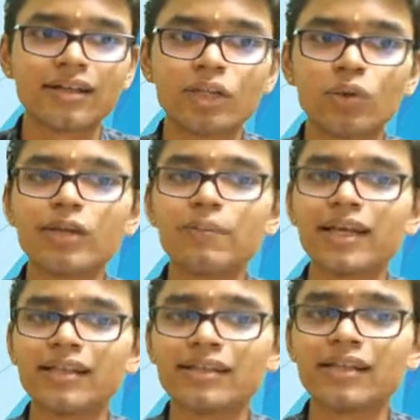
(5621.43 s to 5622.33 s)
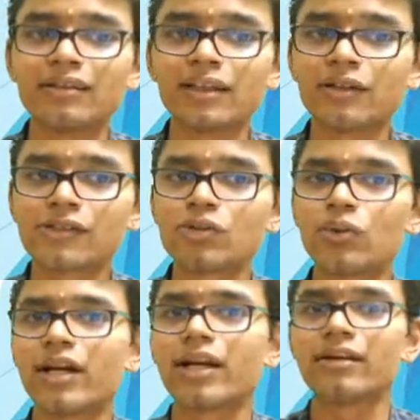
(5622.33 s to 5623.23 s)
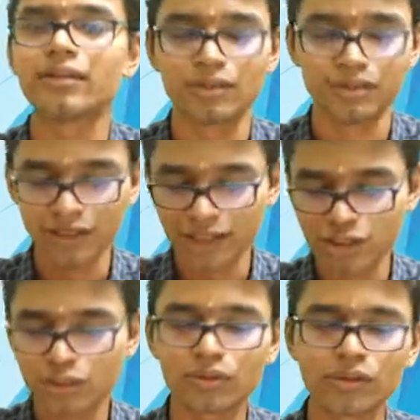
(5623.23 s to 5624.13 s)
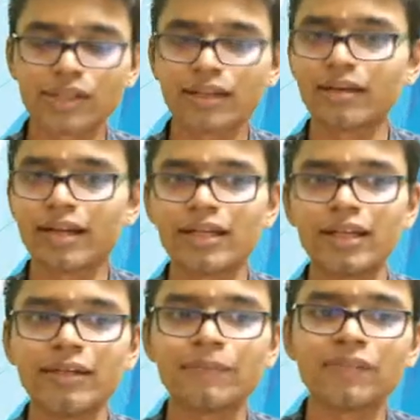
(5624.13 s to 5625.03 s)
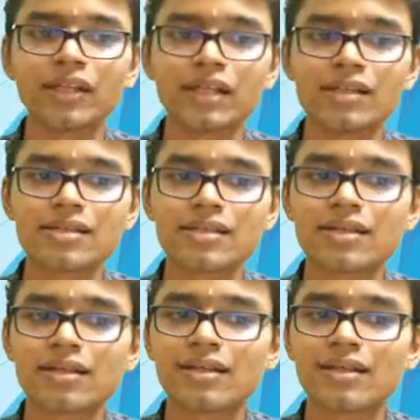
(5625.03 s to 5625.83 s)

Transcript: The unit place in 3 raised to 2019 is